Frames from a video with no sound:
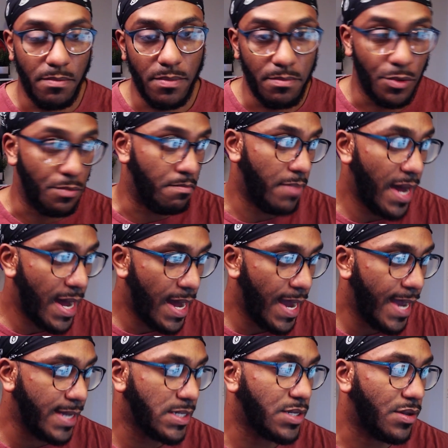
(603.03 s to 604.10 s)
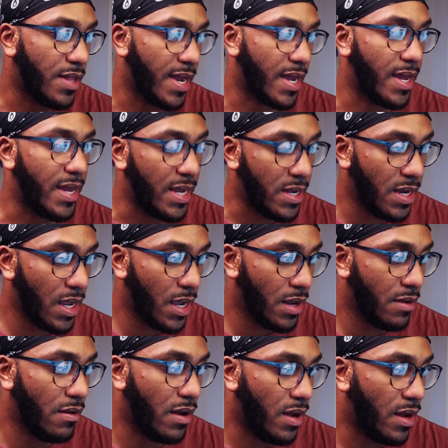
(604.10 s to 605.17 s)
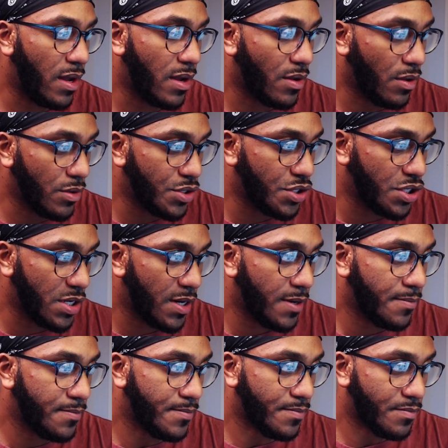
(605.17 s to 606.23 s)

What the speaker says: Mumbai, so like an Indian culture,